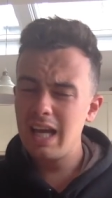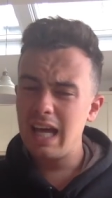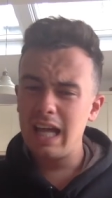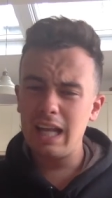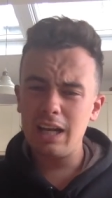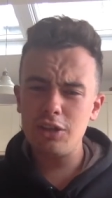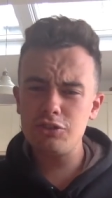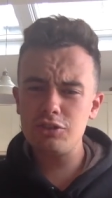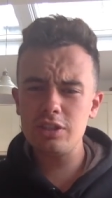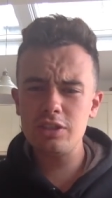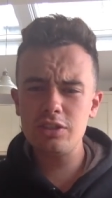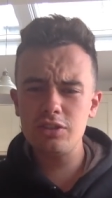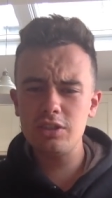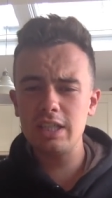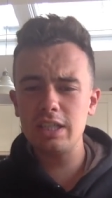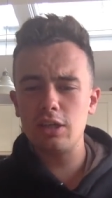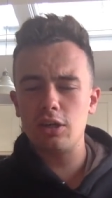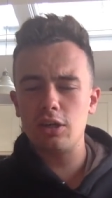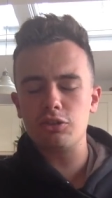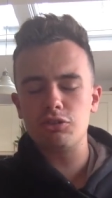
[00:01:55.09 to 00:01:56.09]
And I didn't
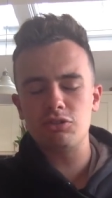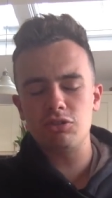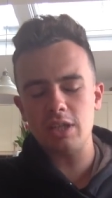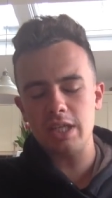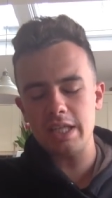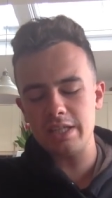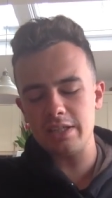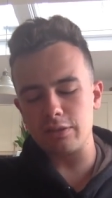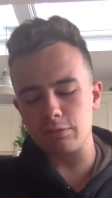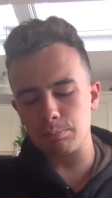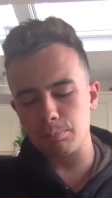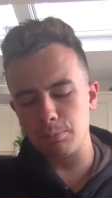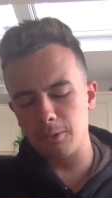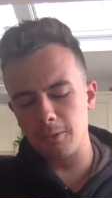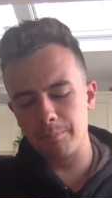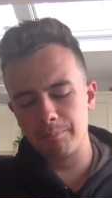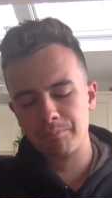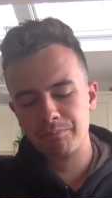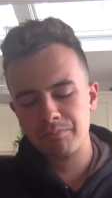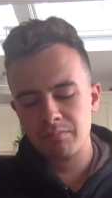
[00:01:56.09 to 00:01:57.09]
think I'd say this,
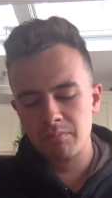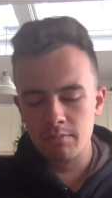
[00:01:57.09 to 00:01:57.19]
but